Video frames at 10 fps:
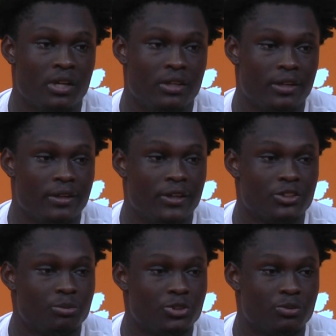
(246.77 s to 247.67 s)
the
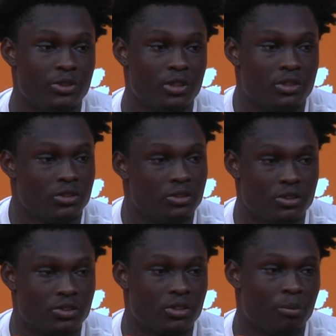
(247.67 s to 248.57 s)
connection between us is
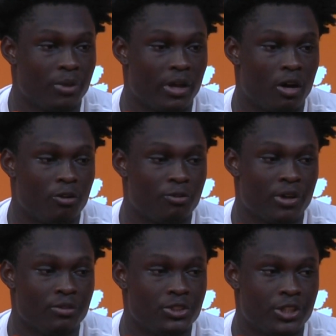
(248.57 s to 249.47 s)
just something that I'll
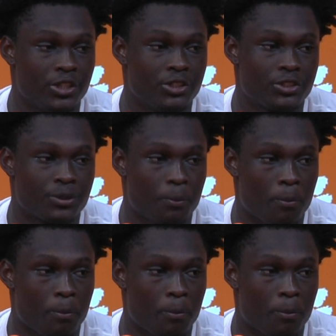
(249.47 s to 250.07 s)
forever cherish.